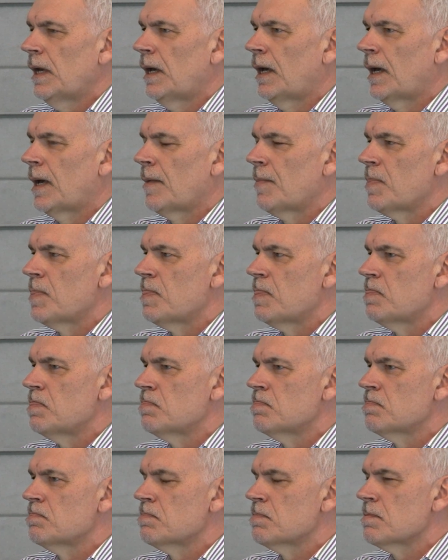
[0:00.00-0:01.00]

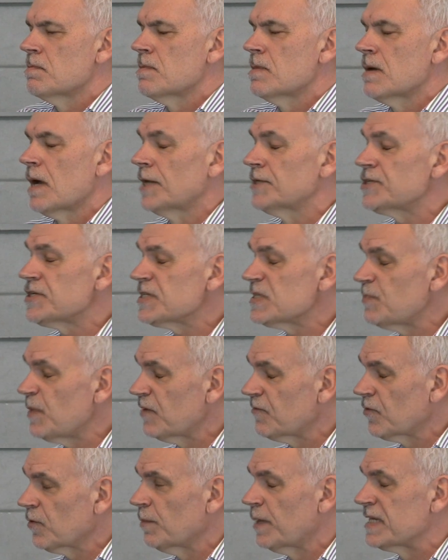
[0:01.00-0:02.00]
I'll just
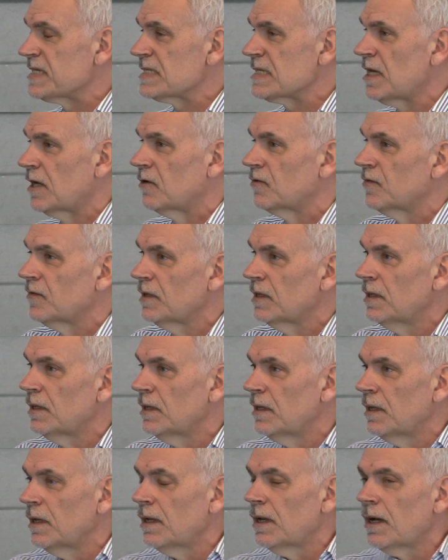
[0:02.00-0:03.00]
speak for myself.
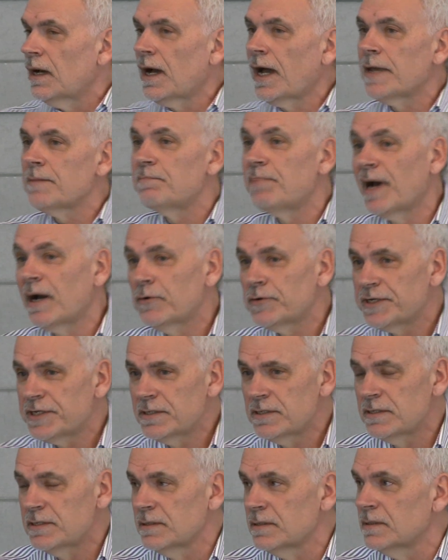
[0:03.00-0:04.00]
I
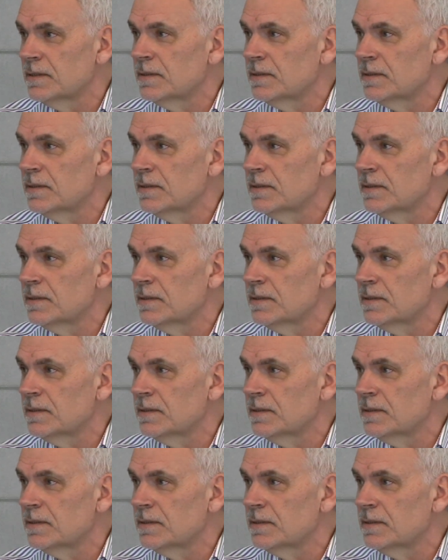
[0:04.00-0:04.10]
pouted